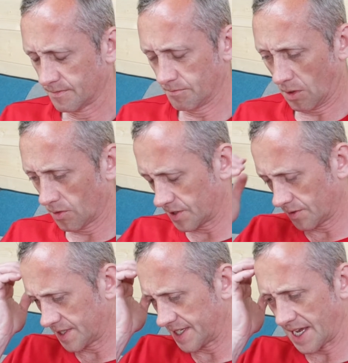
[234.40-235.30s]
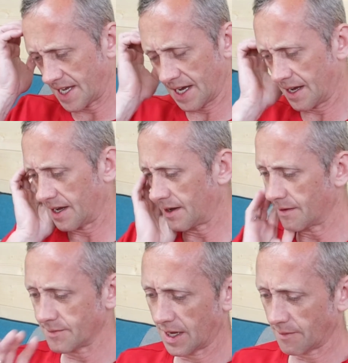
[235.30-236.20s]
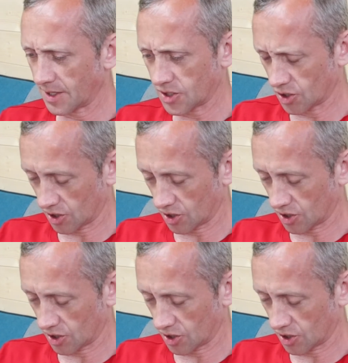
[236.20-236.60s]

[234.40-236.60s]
But we'll, we'll see. Uh, I'm not I'm not sure.